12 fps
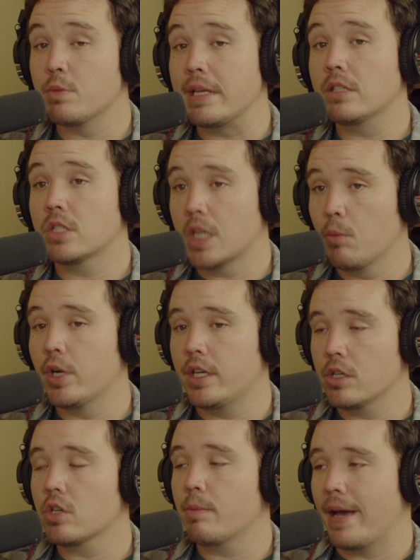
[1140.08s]
means someone in
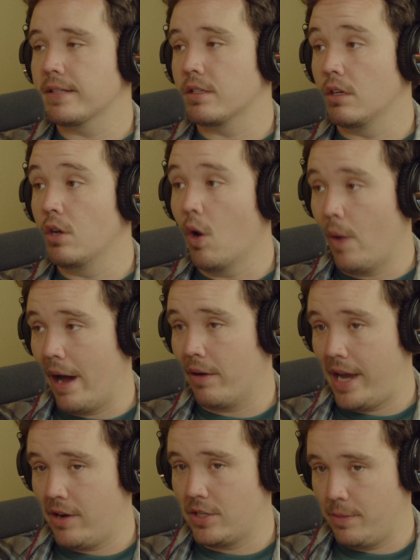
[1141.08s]
your group has to know how
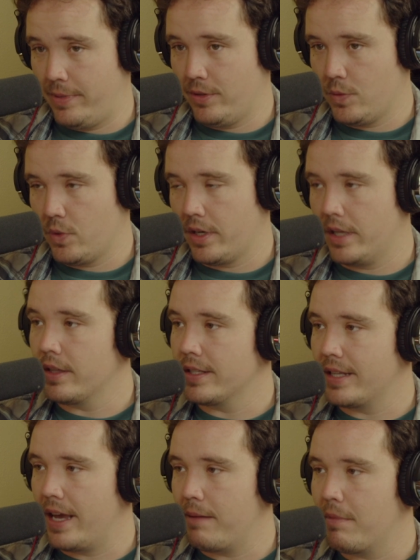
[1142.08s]
character builds work in this
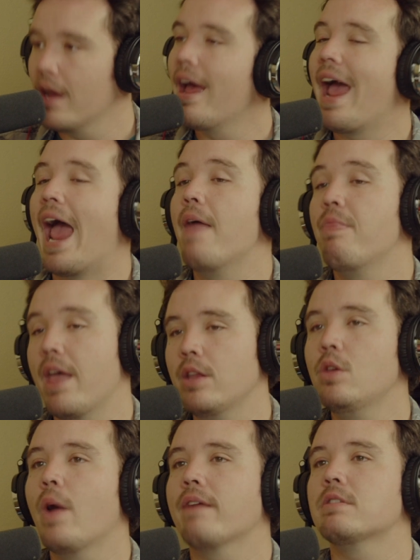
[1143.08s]
game. And then
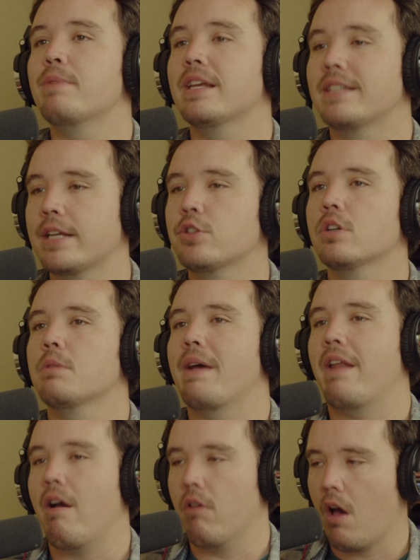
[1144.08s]
you have to be intentional about
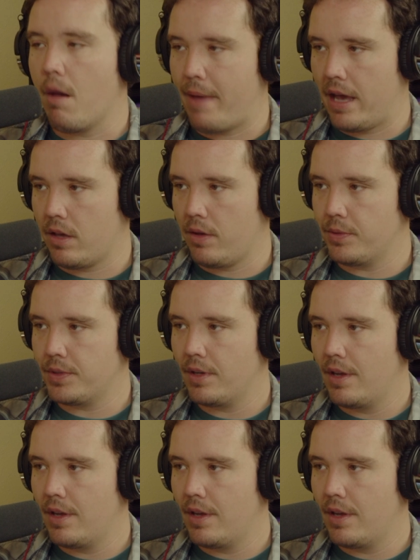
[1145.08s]
how combat goes.